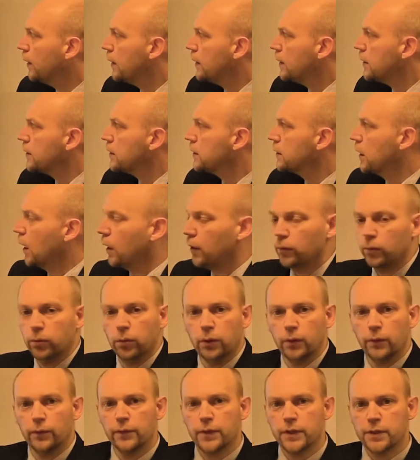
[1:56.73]
So,
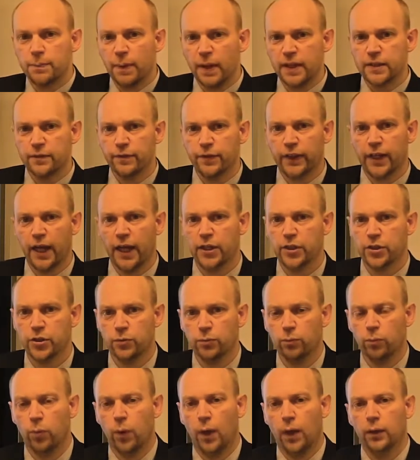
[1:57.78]
the
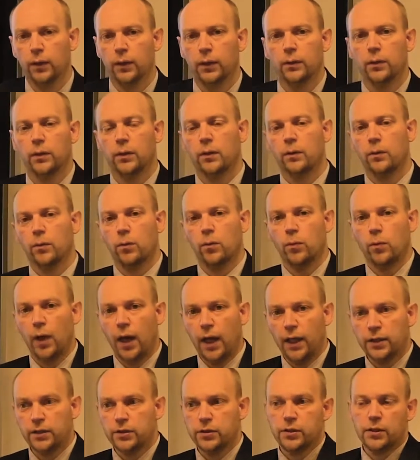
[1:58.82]
specification, well,
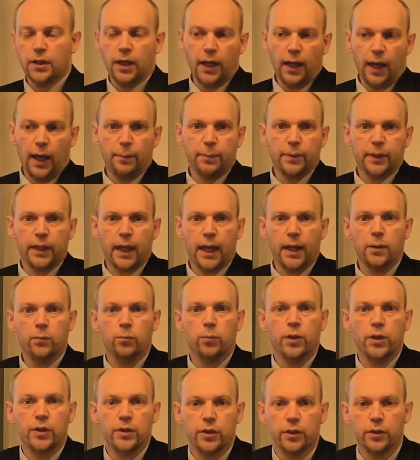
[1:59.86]
at Abbey
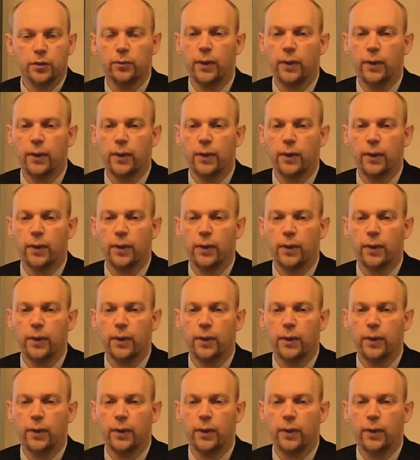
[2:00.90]
we do